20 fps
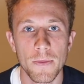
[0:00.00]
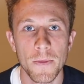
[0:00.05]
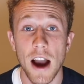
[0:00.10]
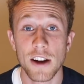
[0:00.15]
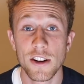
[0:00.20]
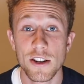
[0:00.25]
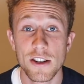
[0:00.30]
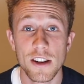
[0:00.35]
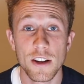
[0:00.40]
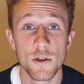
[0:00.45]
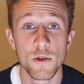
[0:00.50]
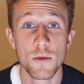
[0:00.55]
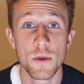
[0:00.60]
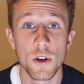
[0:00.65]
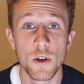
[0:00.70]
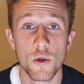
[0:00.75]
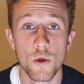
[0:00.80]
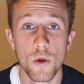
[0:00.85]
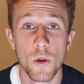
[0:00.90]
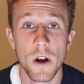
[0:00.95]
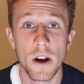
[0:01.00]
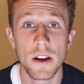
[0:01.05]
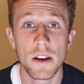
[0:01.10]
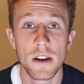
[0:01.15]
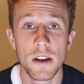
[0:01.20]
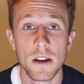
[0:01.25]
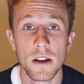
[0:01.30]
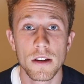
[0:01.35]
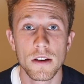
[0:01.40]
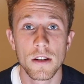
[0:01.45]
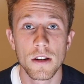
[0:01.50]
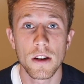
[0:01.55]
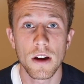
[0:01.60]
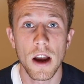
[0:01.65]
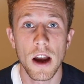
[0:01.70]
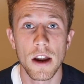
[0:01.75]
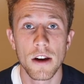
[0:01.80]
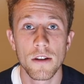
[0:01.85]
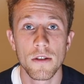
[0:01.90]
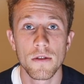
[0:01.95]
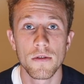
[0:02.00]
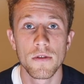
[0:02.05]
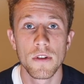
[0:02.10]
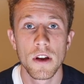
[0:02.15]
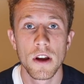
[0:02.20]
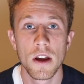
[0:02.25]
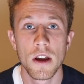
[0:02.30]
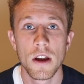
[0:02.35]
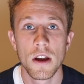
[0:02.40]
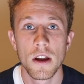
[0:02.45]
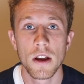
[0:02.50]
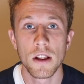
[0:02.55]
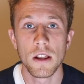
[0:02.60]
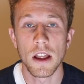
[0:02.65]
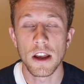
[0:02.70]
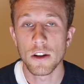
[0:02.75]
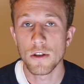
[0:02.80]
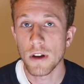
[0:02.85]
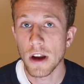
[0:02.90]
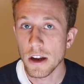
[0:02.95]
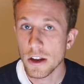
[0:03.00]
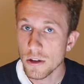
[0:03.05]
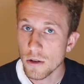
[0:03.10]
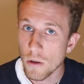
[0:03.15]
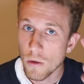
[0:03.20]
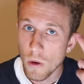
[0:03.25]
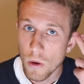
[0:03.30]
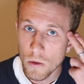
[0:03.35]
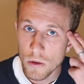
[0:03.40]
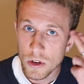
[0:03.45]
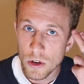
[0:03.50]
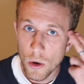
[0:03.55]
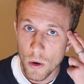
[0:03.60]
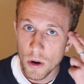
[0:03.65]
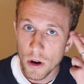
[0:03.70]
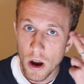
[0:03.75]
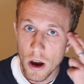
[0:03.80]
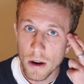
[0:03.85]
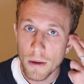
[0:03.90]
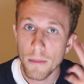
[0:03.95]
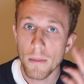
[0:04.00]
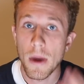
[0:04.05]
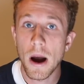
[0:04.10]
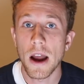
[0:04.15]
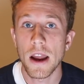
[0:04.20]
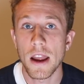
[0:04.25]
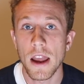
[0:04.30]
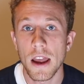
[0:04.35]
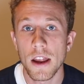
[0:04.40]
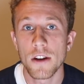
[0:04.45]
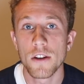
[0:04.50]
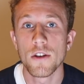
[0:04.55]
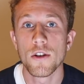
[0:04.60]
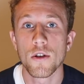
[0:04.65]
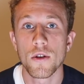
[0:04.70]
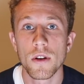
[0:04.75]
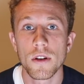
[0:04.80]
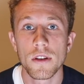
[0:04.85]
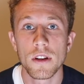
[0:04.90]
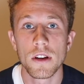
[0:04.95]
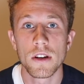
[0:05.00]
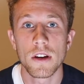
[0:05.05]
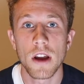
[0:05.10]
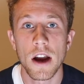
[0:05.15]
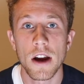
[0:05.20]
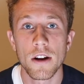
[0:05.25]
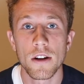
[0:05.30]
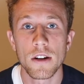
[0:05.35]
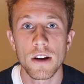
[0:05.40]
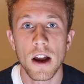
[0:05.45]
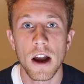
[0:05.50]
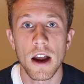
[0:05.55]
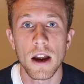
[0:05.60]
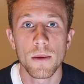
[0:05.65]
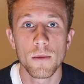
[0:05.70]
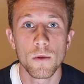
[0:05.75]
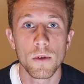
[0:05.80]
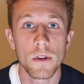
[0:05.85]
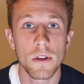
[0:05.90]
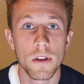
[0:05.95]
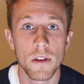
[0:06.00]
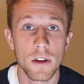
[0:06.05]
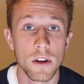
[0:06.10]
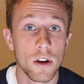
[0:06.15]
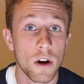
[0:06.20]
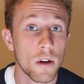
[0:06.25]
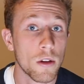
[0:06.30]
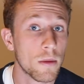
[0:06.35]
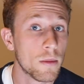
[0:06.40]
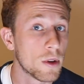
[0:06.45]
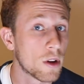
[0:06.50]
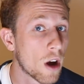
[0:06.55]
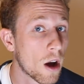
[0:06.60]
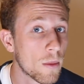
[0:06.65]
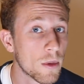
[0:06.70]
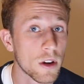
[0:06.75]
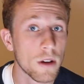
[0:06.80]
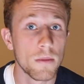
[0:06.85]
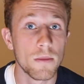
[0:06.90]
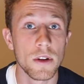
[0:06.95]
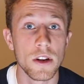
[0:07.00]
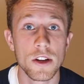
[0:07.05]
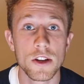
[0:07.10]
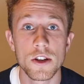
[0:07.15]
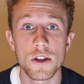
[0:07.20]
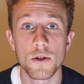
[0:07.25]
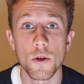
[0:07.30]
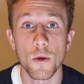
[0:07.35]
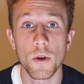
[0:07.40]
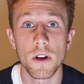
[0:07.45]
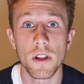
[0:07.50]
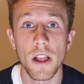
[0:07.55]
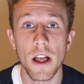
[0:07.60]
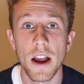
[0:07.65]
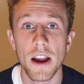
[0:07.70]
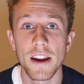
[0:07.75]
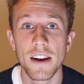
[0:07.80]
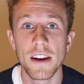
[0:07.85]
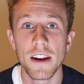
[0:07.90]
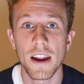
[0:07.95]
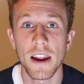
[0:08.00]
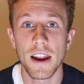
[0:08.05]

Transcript: I just think it would be a cool idea to kind of let you guys know what was going on in my head during the entire time with, you know, the Becoming a Beast storyline.